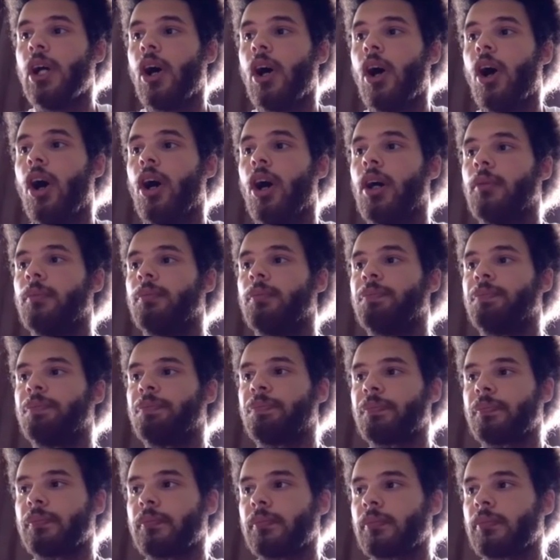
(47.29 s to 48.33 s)
And
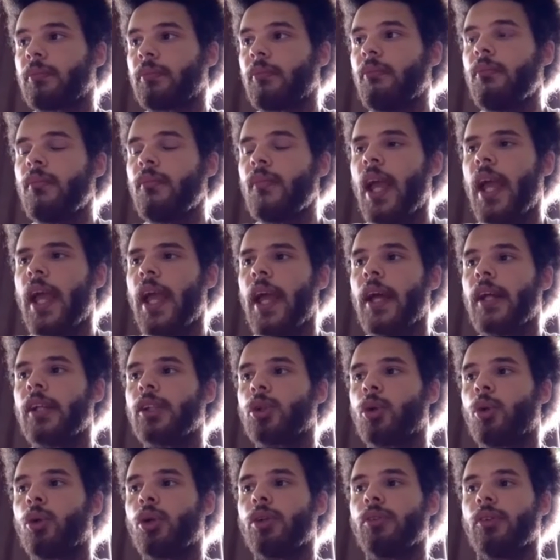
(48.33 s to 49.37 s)

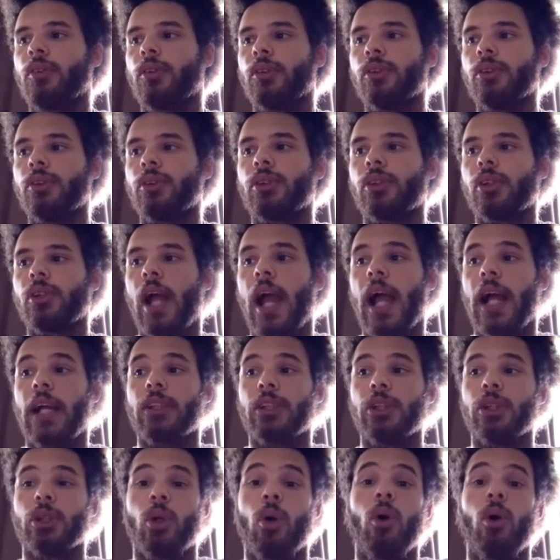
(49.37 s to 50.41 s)
Tony La Russa
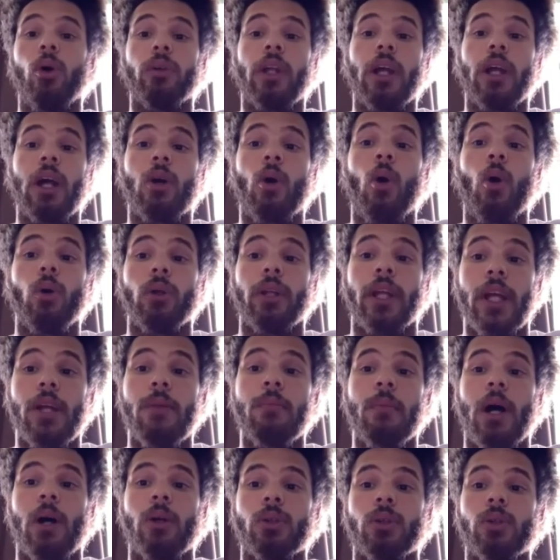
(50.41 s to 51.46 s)
actually called
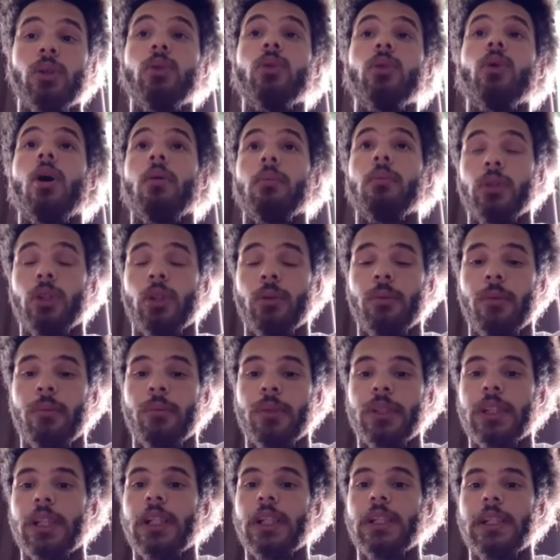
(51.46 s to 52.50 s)
him out too. Yermin
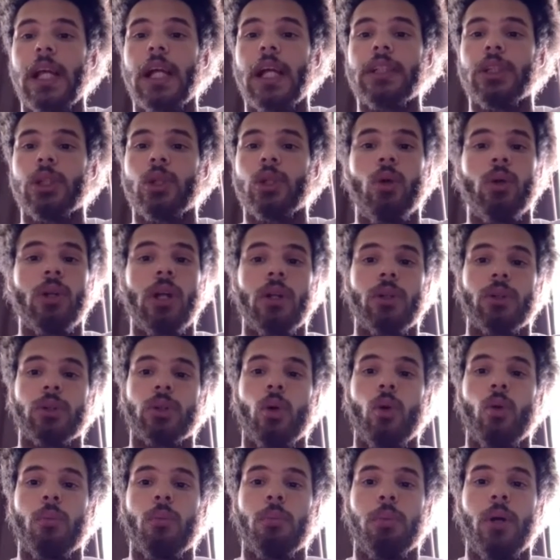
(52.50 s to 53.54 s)
Mercedes, he actually called out his
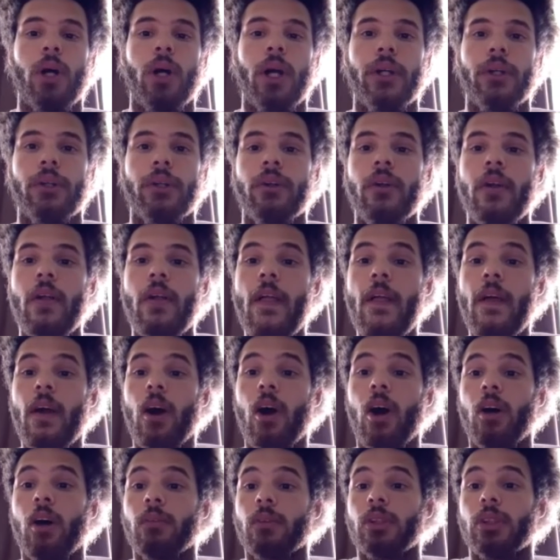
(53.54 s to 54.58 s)
own player.
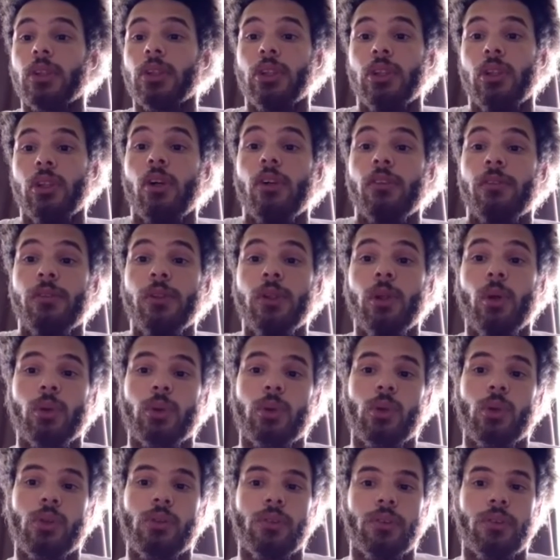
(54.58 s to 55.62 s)
Because you know, if you know
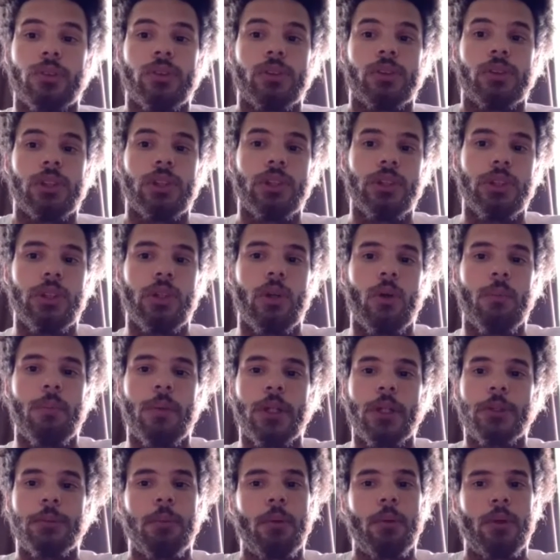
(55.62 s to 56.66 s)
Tony La Russa and you know
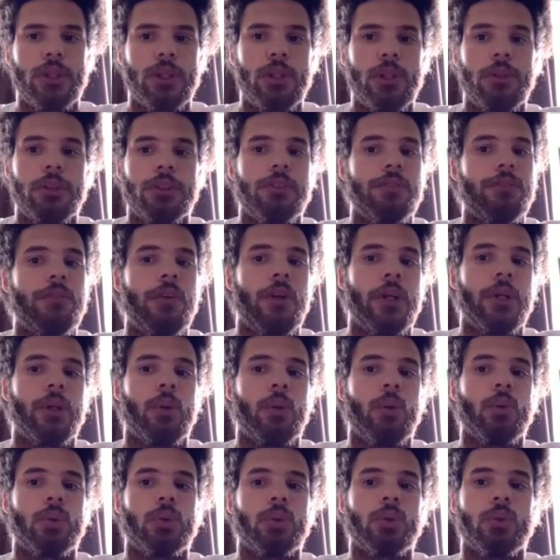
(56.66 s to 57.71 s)
baseball, you know he's a very
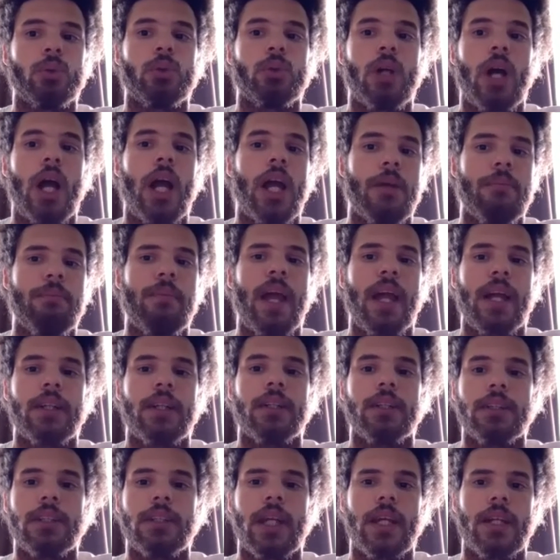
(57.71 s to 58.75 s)
old school guy. And back in the
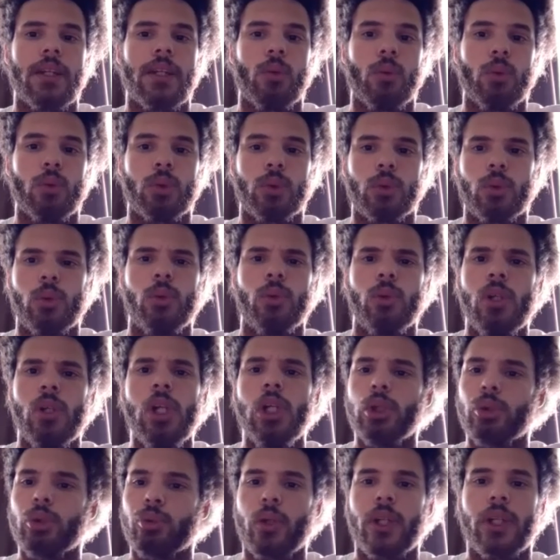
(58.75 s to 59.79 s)
day, in old school,
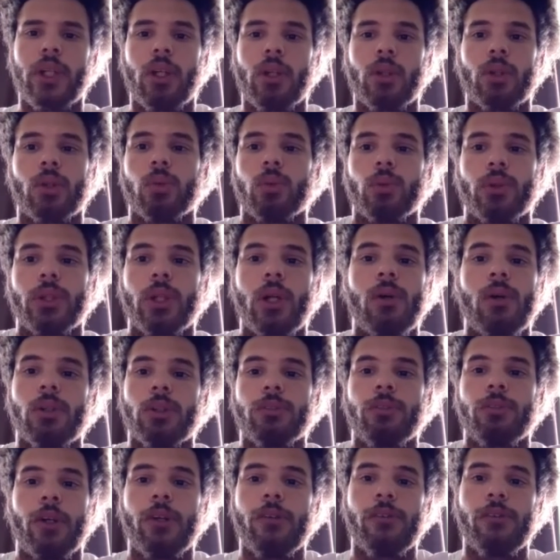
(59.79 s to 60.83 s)
swinging on 3-0 is
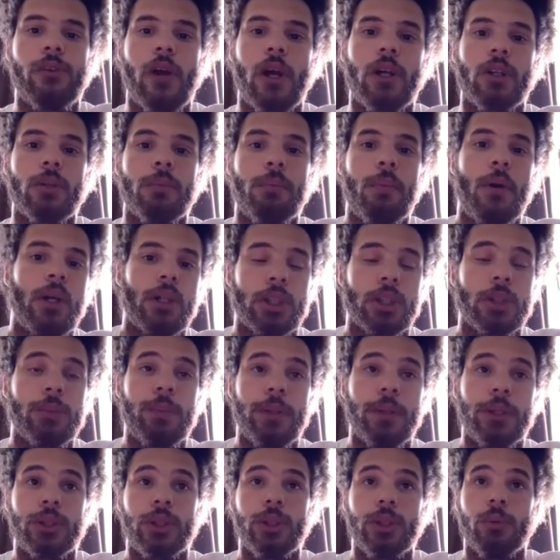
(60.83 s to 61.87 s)
very frowned upon,
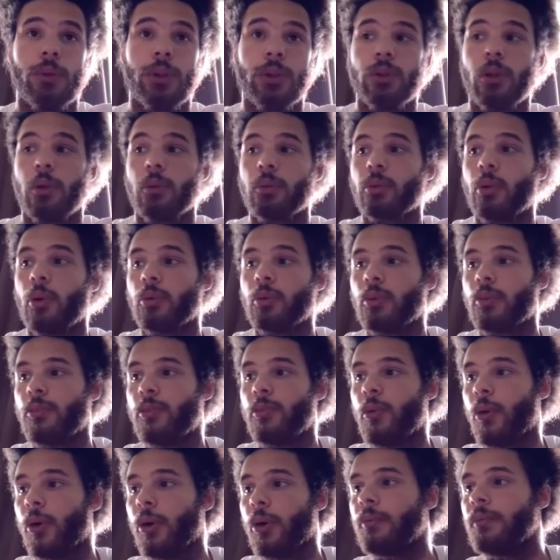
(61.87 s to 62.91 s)
especially when you're up
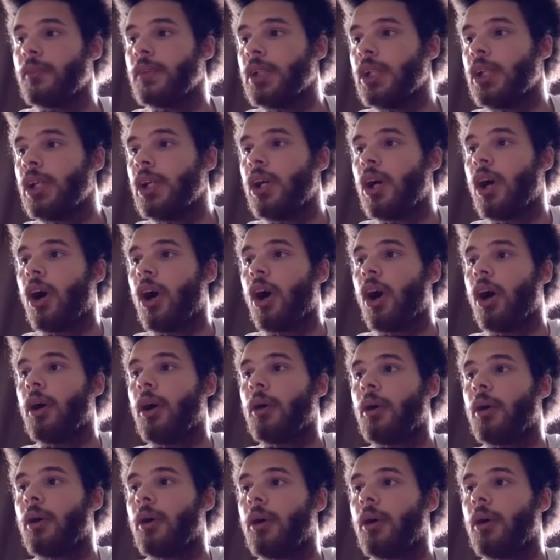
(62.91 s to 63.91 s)
12-4.